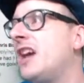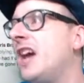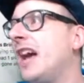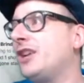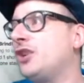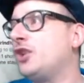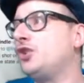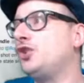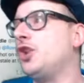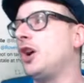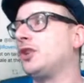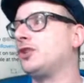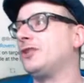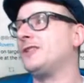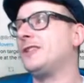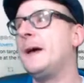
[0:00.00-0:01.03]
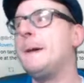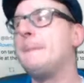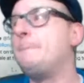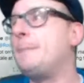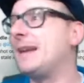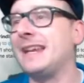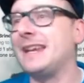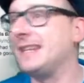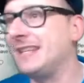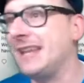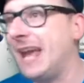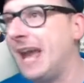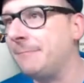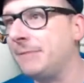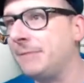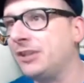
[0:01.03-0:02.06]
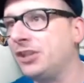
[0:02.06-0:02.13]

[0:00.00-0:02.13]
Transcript: and good youngsters, but it isn't happening.